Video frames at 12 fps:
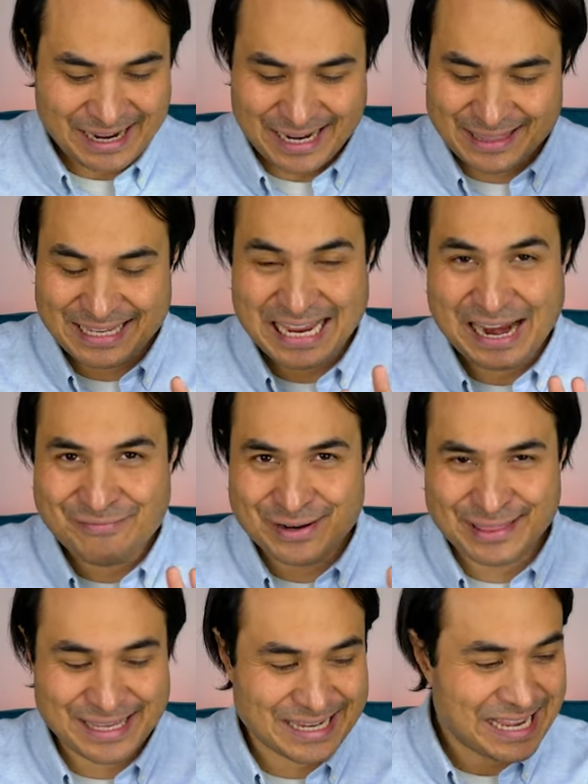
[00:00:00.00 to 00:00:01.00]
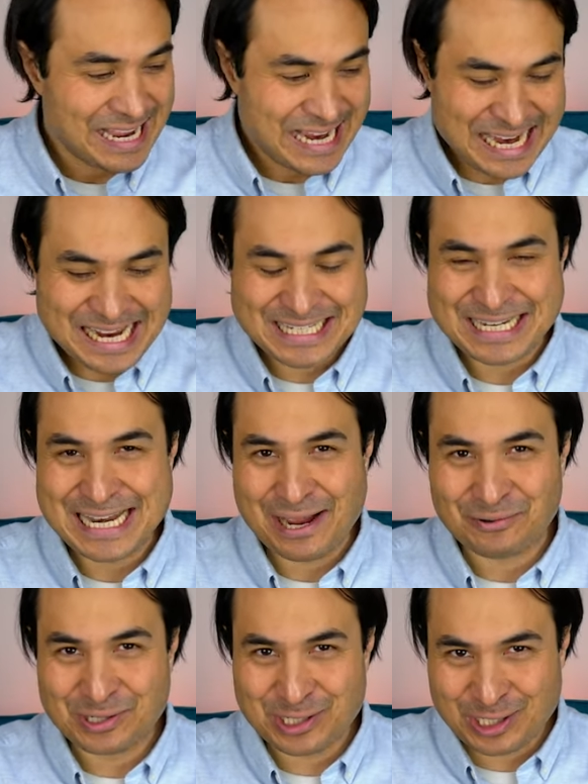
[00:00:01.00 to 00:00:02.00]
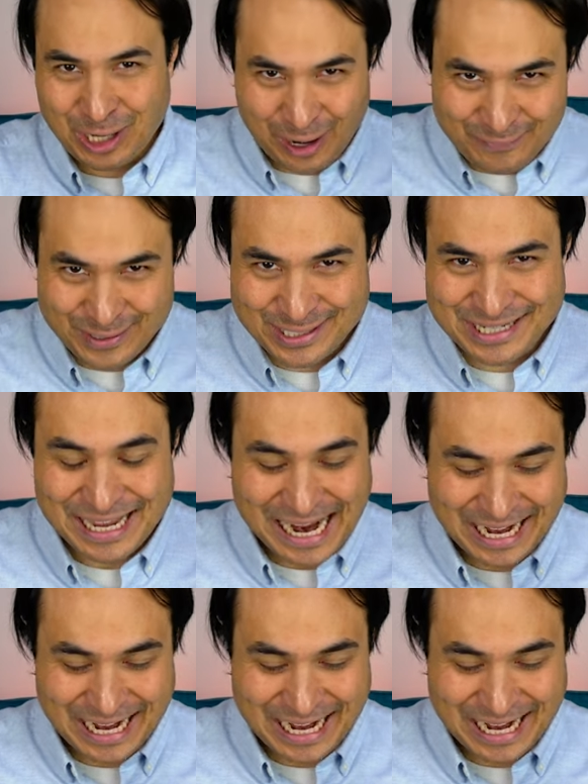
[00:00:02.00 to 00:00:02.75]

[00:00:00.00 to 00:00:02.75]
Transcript: I think everything is now covered